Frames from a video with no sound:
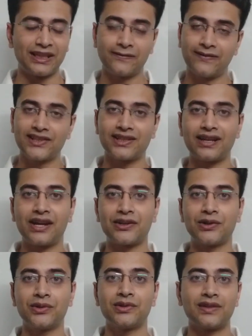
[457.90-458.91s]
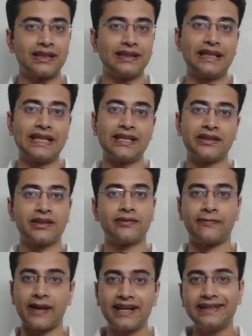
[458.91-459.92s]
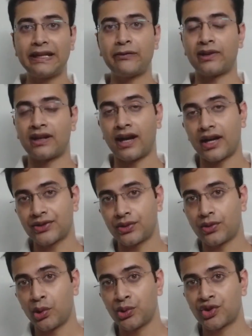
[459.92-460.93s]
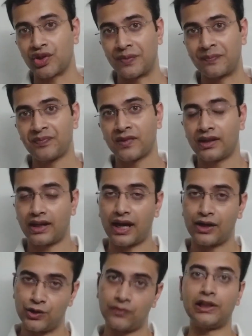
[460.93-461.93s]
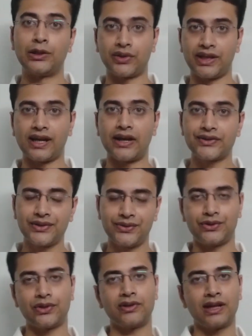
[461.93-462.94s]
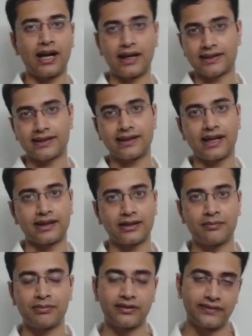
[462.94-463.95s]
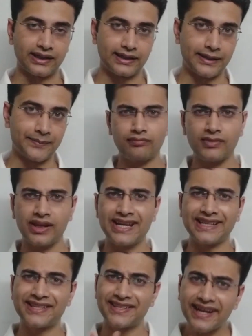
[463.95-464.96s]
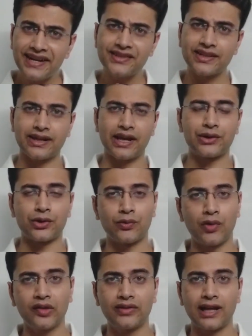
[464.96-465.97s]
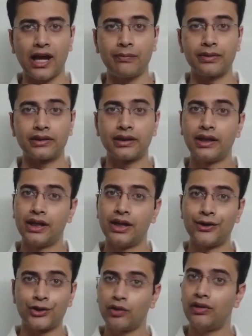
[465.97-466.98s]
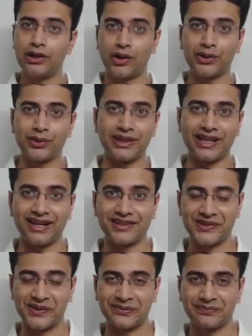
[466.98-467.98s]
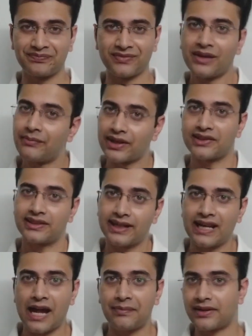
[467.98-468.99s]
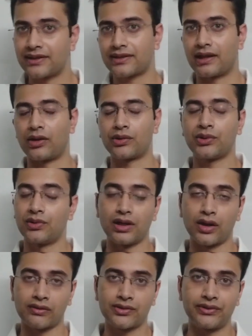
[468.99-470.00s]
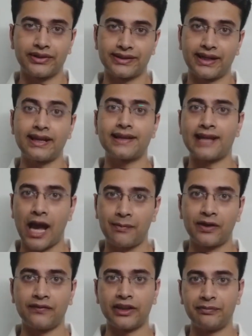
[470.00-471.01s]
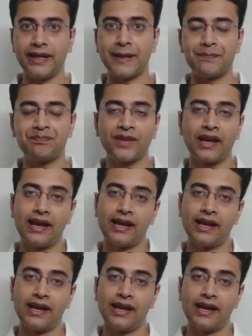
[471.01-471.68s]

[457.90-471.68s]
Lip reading: In the first scenario, the faculty will ask you a question and you will know the answer. You will answer that perfectly. In the second scenario, what will happen? You will not know the answer, because that happens to a lot of students. That has happened with me.